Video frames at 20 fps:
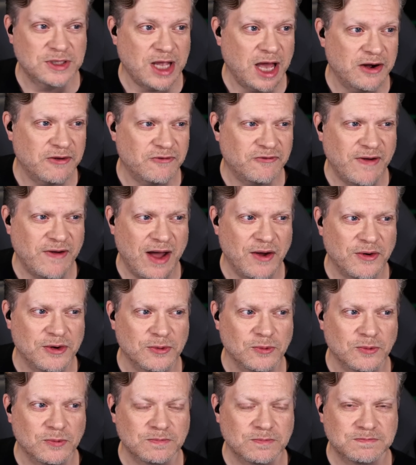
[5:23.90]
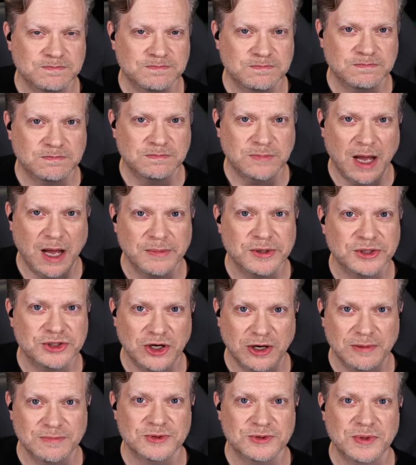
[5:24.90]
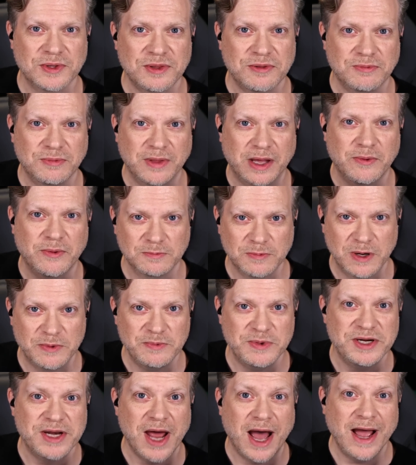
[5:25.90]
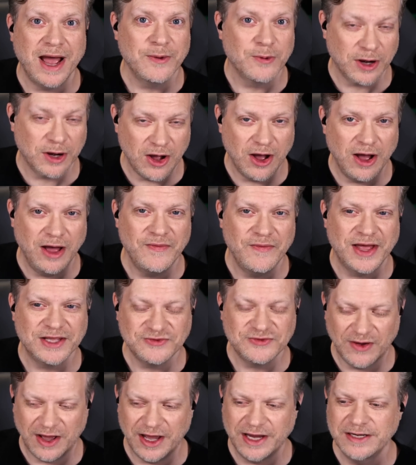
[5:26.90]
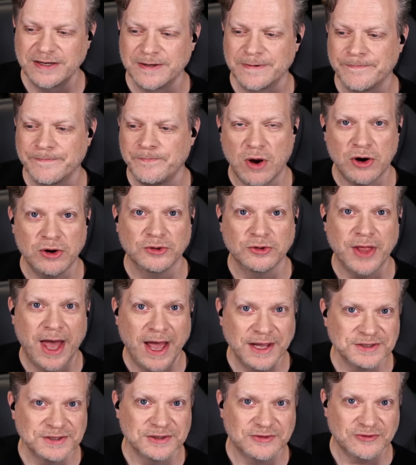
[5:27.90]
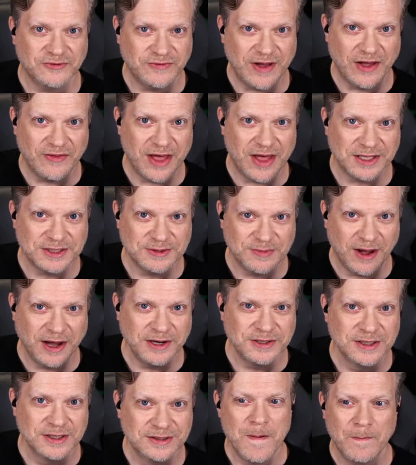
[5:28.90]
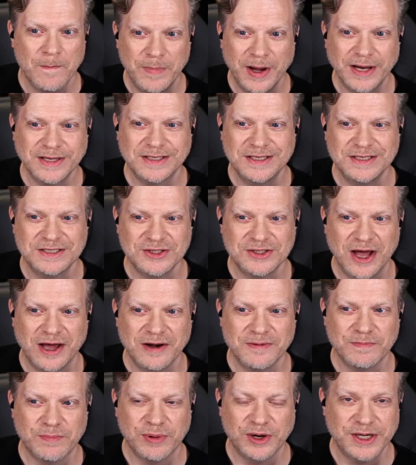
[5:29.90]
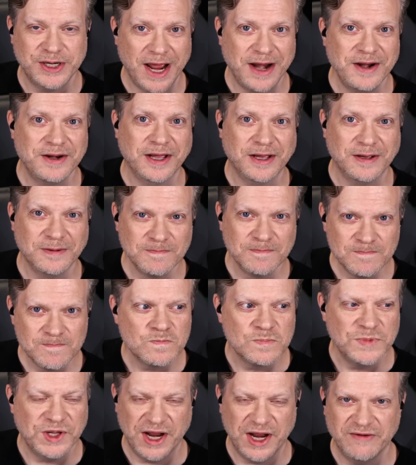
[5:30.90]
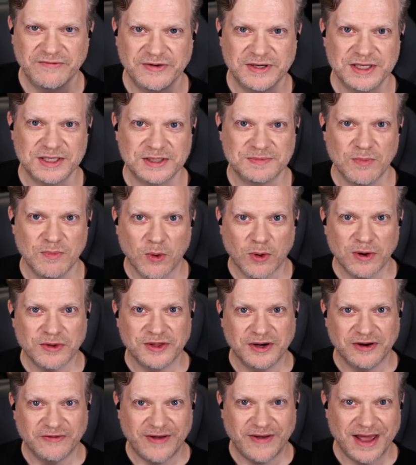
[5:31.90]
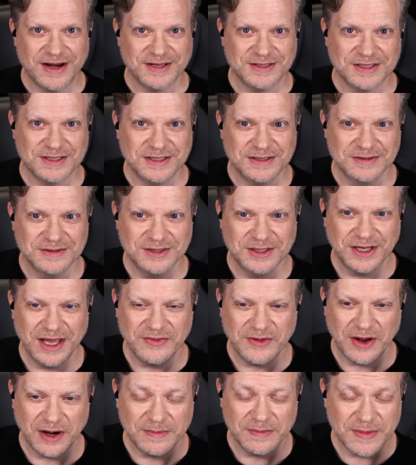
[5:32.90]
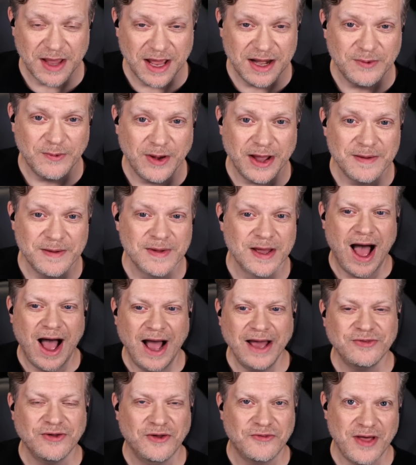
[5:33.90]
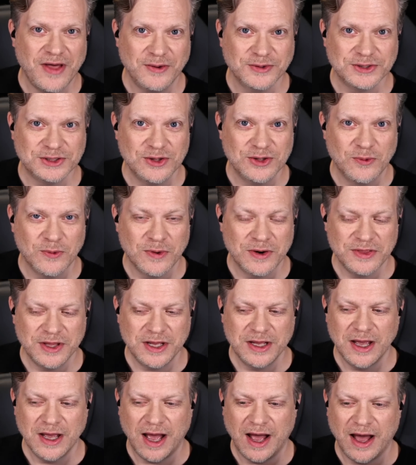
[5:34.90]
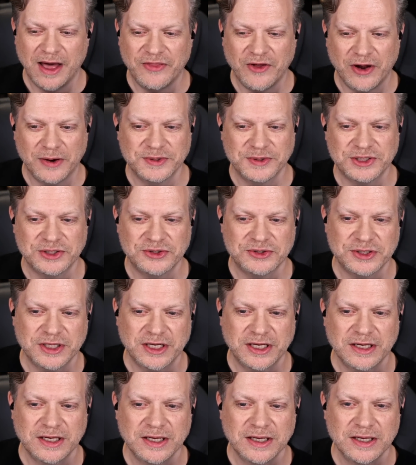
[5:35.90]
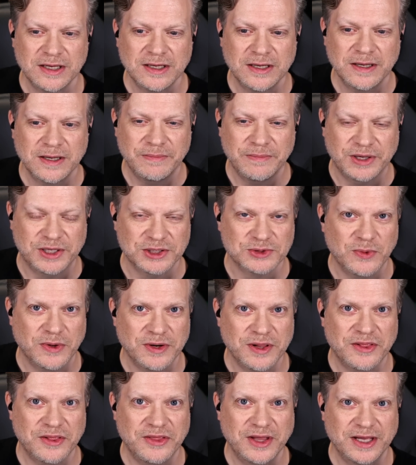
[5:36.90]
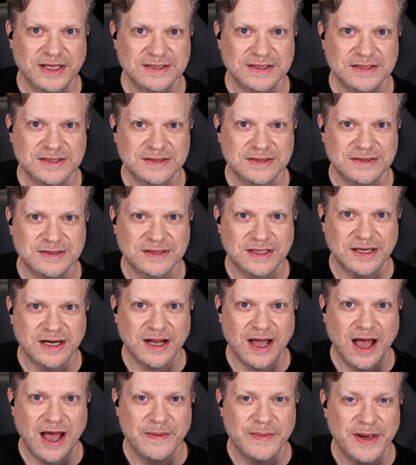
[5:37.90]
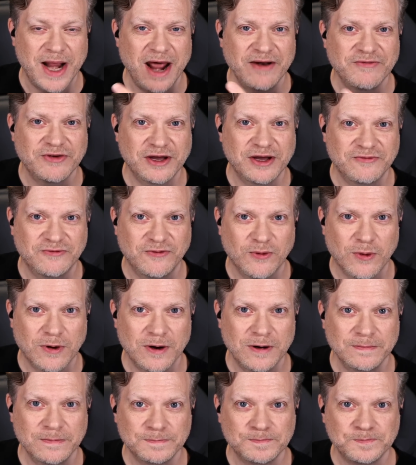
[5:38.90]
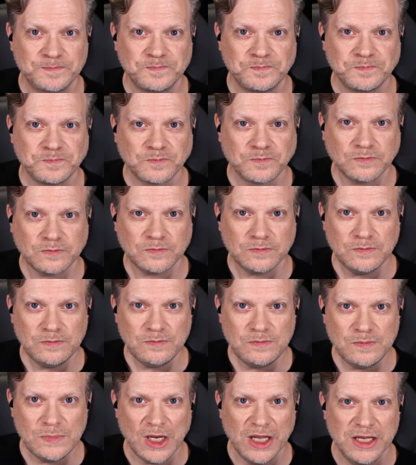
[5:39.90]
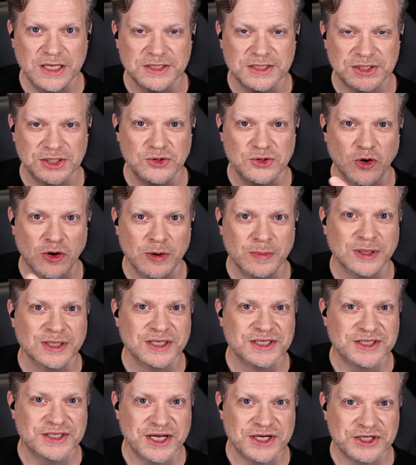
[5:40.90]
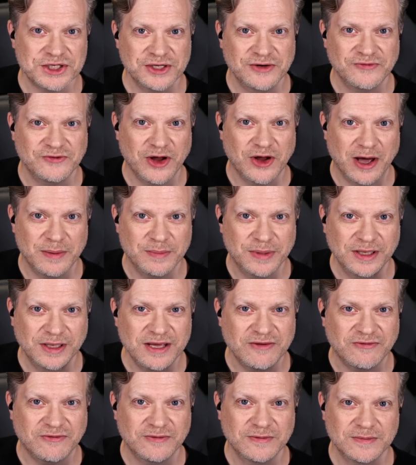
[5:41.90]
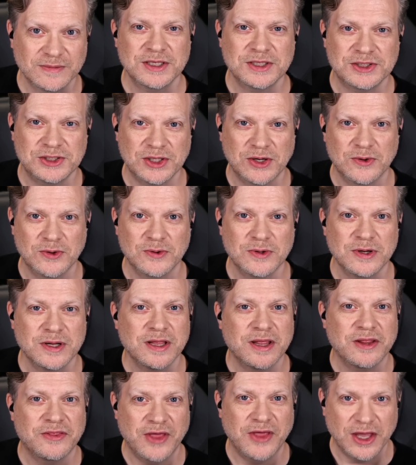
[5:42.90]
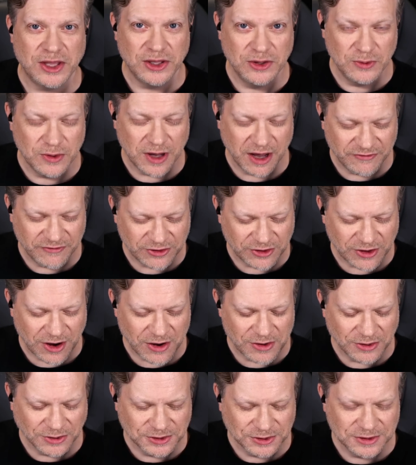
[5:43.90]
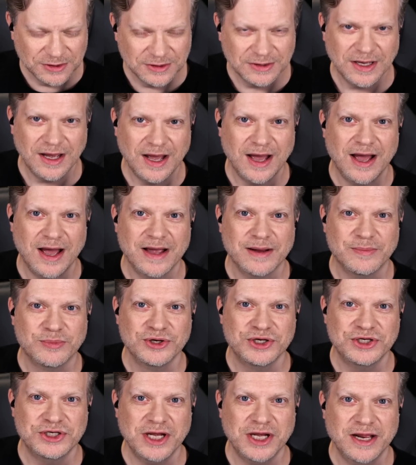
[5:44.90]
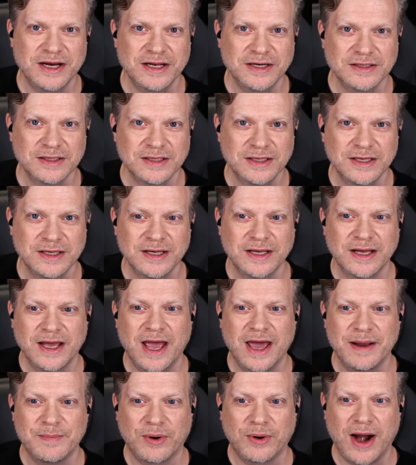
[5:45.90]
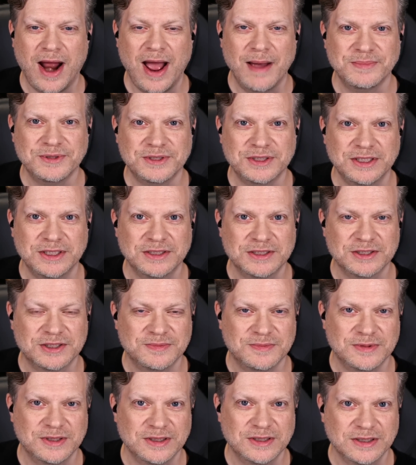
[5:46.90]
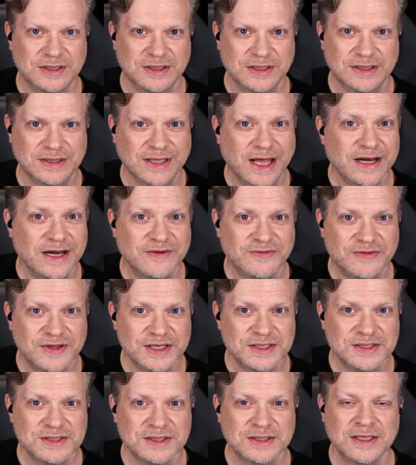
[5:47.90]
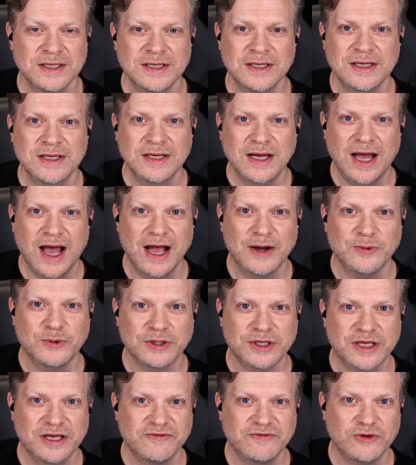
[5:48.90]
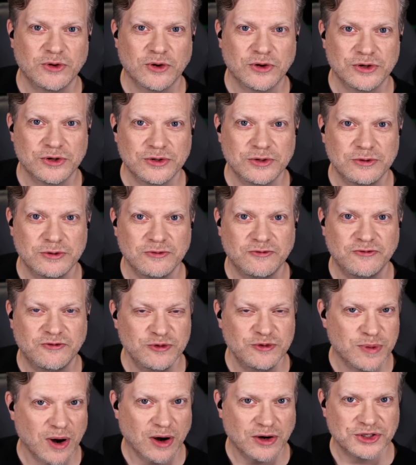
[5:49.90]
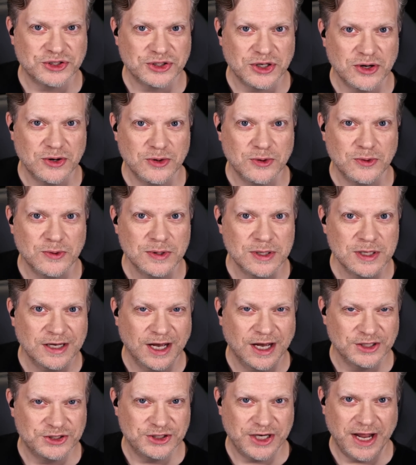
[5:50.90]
kind of come to terms with, like, when we die, we're gone, that's fine. Arnold hasn't found that spot, but he's not pretending that heaven is more than a fantasy to get there. Anyway, I thought that was noteworthy. I thought it was interesting because one of the things that I'm an advocate for is the normalization of non-belief. So, thank you, Governor Arnold. I appreciate it. And perhaps in light of this, I will give your new FUBAR show a